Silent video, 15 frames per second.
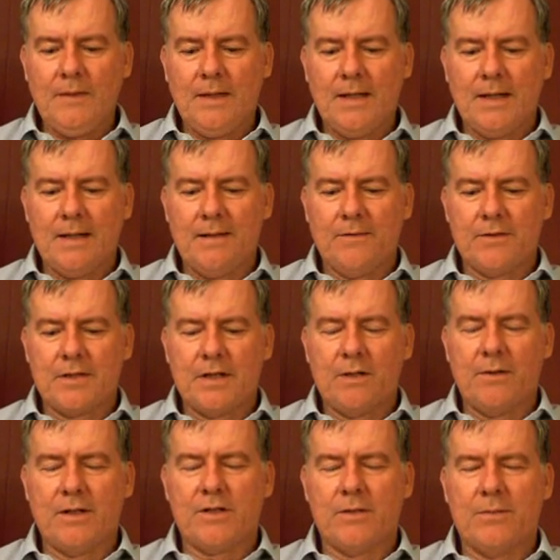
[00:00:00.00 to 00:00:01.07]
And an interesting
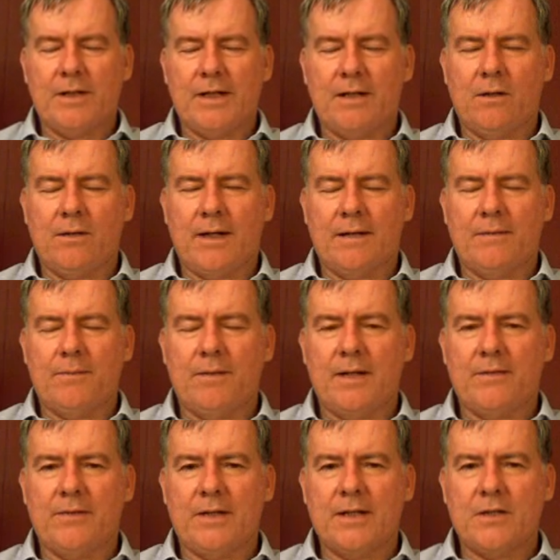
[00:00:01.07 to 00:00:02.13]
question we'll need to look at
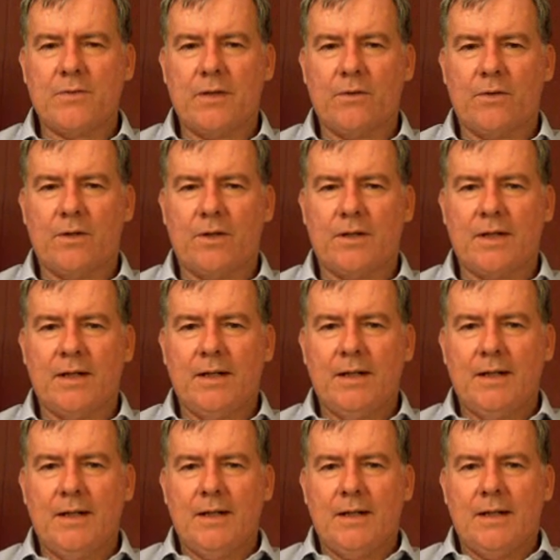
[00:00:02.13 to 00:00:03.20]
briefly is whether or not
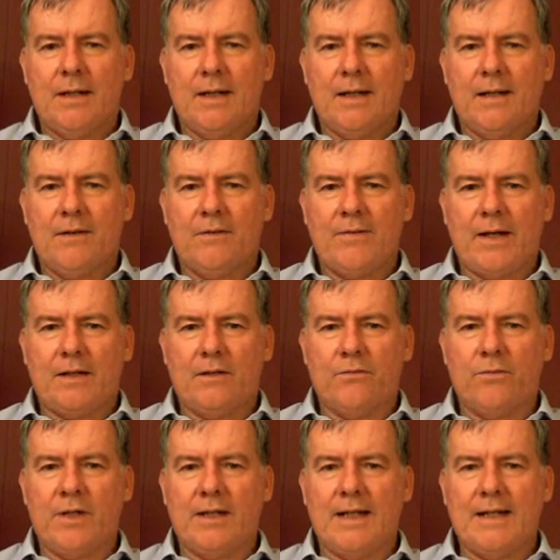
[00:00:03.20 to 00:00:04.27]
the fact of
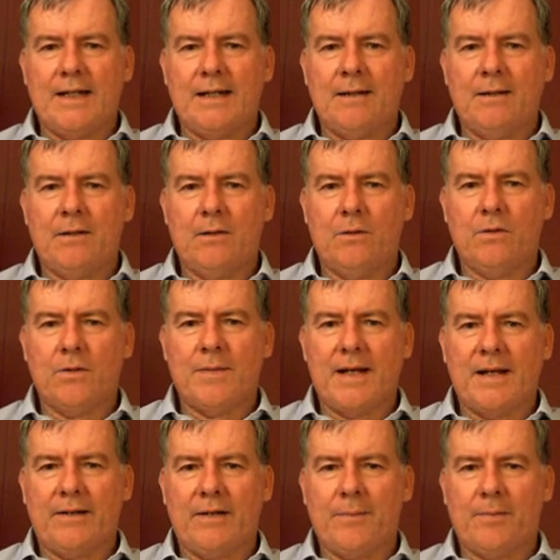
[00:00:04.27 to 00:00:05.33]
re-letting
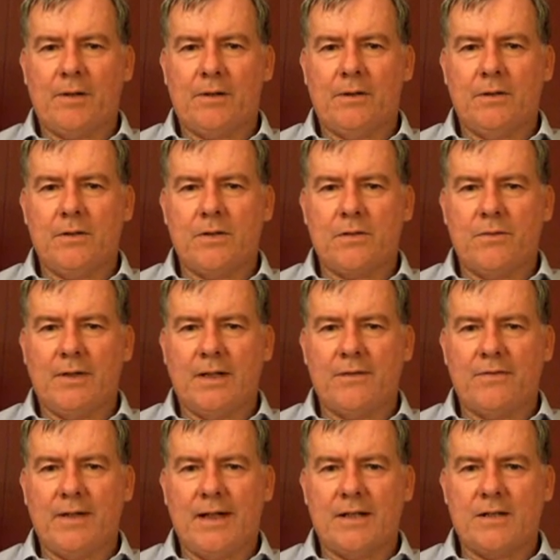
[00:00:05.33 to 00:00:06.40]
automatically precludes the
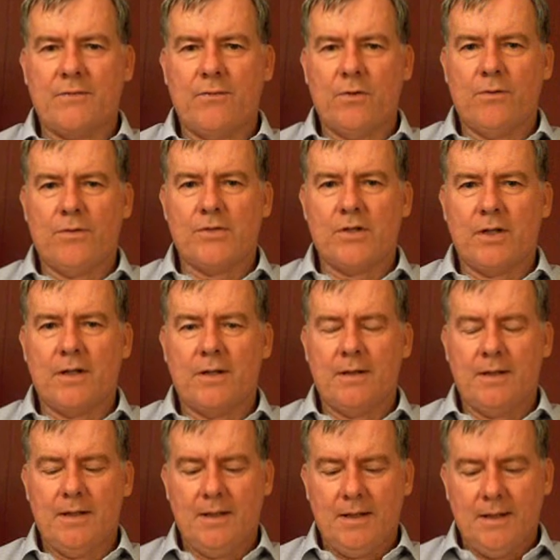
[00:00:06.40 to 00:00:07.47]
relief against forfeiture
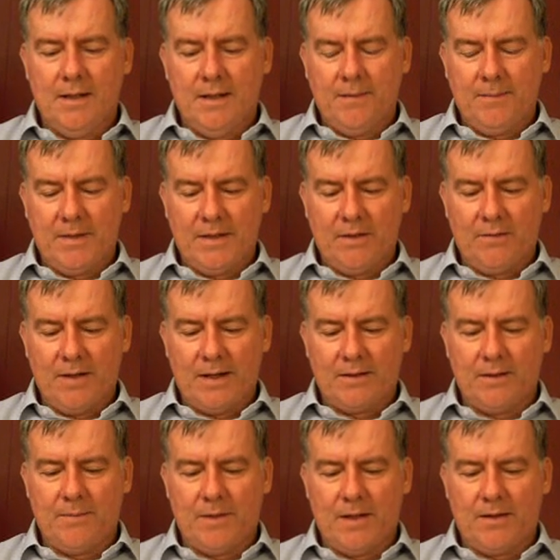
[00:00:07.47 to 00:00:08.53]
being
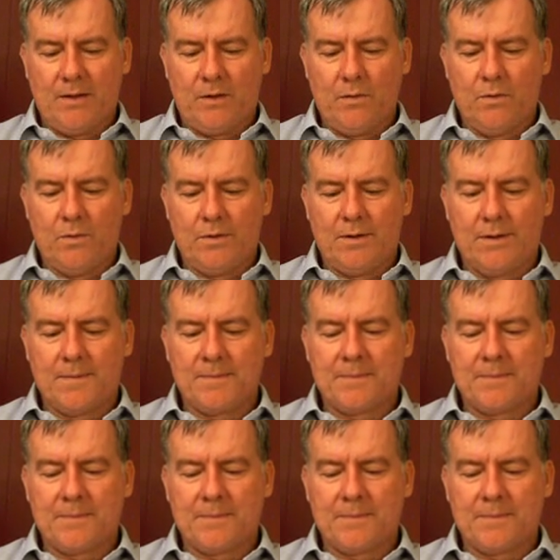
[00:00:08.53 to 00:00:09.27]
granted by the court.